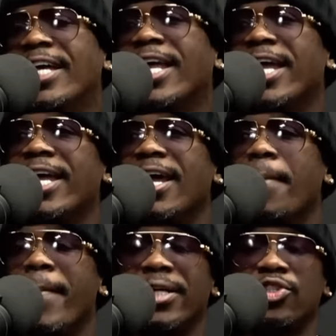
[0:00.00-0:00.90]
that him
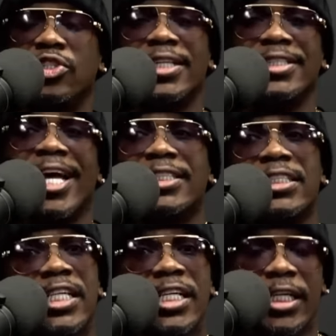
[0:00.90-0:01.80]
and Jakes had
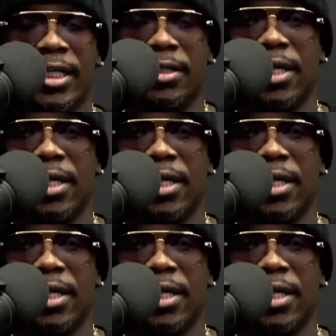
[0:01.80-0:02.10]
done,